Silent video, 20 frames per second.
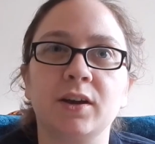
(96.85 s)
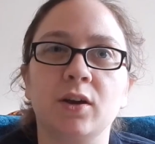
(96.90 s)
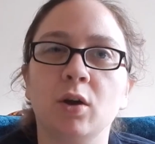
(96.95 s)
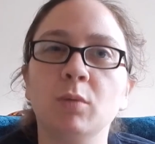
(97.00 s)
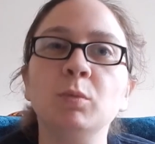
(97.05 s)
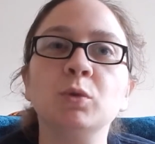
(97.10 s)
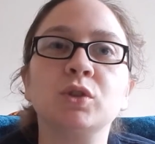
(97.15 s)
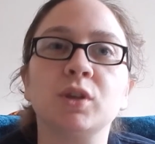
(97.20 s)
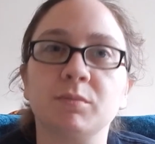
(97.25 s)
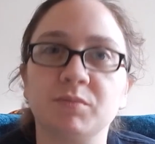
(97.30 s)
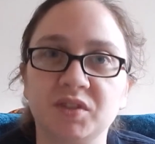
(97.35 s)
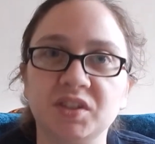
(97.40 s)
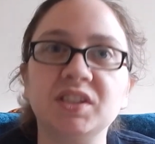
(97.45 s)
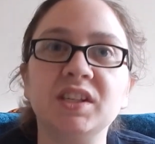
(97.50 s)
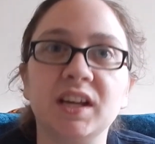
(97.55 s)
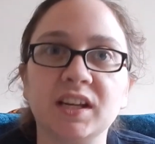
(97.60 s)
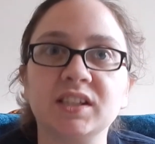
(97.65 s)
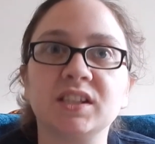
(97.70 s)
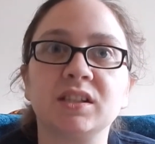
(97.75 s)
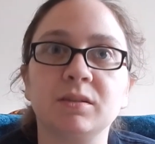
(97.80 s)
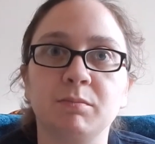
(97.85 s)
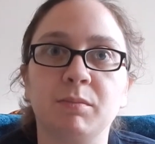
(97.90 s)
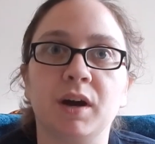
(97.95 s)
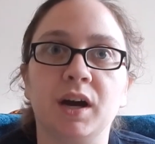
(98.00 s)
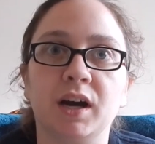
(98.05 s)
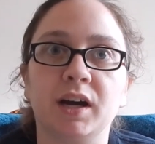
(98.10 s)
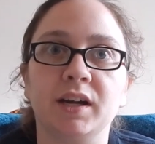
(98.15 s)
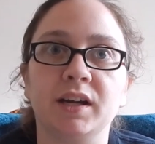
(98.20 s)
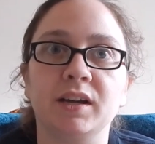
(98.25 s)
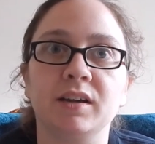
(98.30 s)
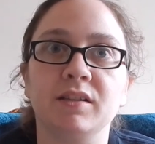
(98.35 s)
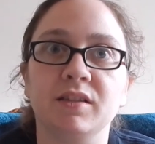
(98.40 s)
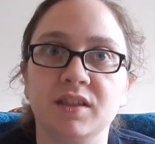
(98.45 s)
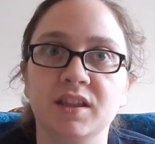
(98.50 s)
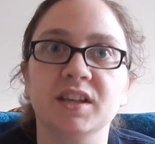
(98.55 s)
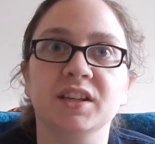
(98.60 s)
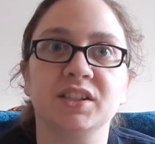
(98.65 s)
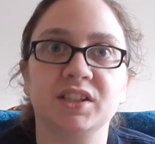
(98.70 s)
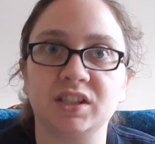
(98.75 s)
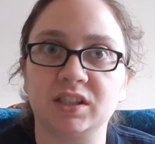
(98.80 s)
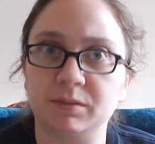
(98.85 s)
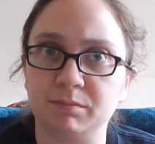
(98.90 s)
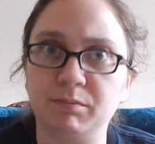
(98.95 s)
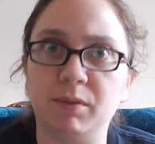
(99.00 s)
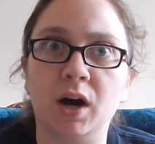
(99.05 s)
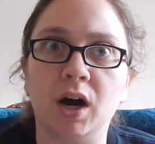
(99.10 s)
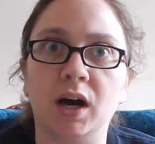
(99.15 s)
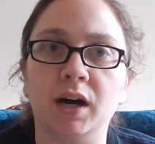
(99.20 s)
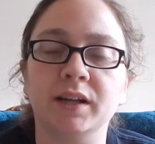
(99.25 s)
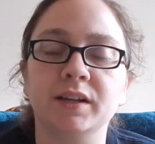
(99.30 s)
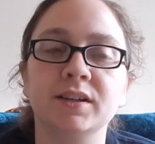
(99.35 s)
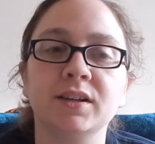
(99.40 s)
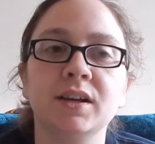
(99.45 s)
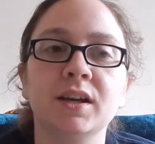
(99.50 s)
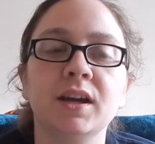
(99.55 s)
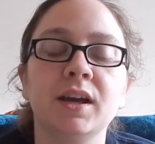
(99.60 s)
almost obsessed by this spot